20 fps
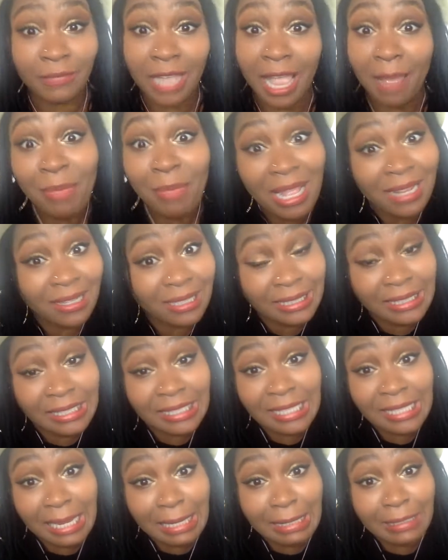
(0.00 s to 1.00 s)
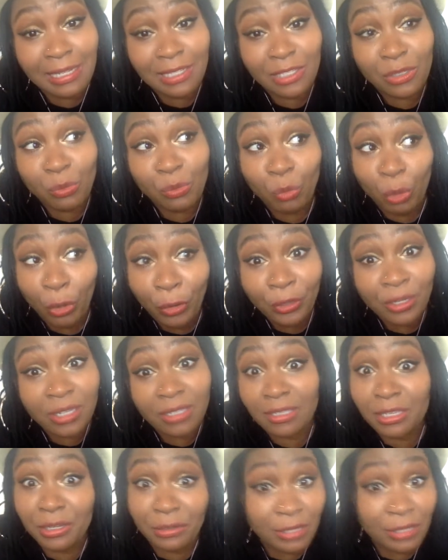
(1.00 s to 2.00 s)
I'm not going to say it doesn't work
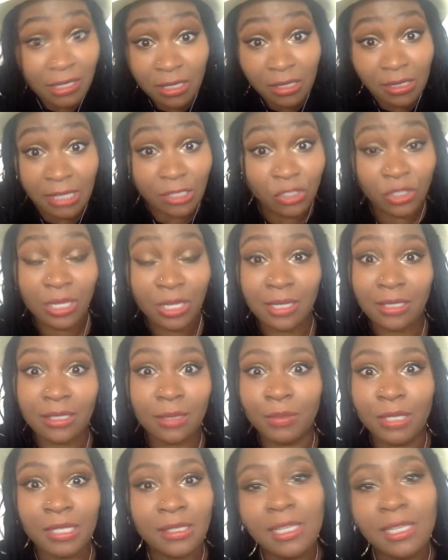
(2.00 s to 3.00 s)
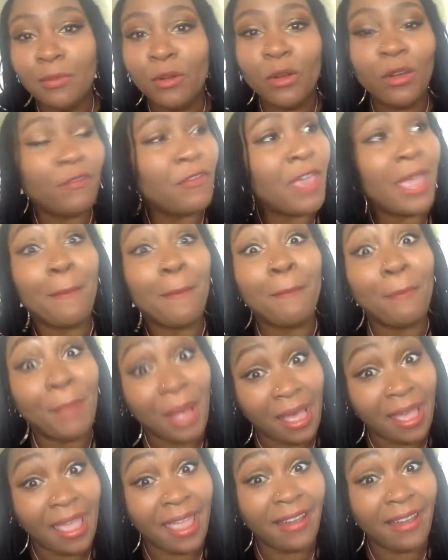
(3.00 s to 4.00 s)
because there is a such thing as the placebo effect,
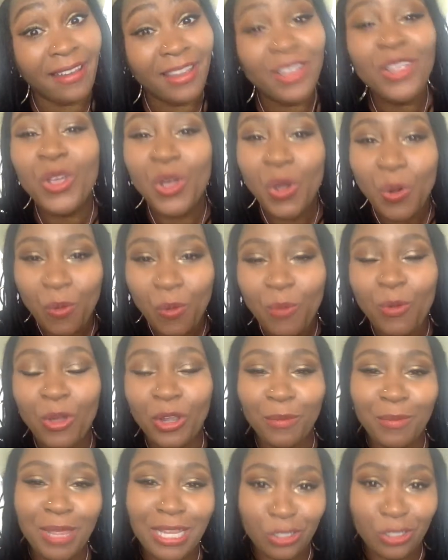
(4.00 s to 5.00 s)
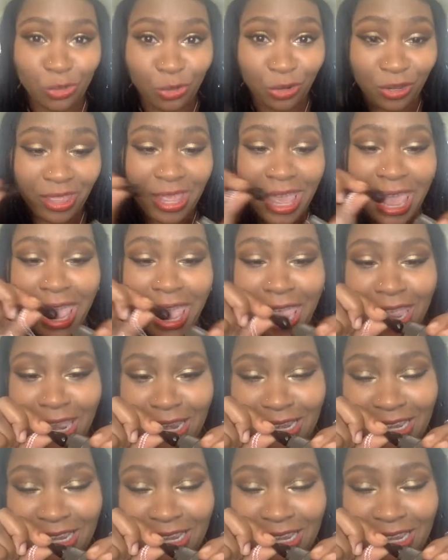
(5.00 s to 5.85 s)
but we want to make sure that